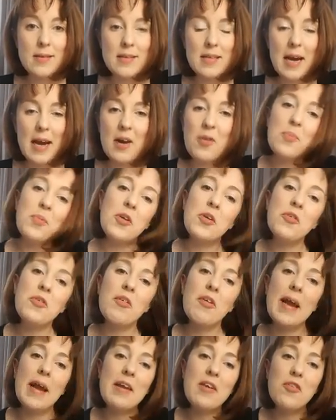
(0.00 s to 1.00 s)
to help you
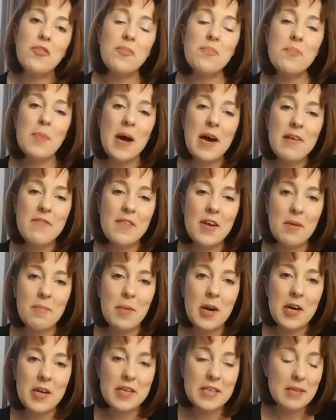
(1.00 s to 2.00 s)
create your perfect
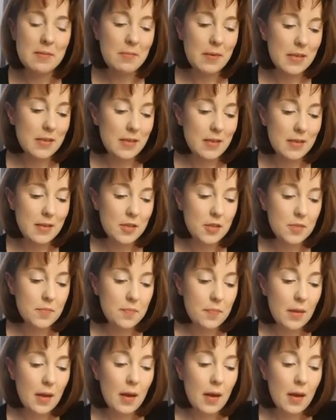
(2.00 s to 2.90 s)
marketing message.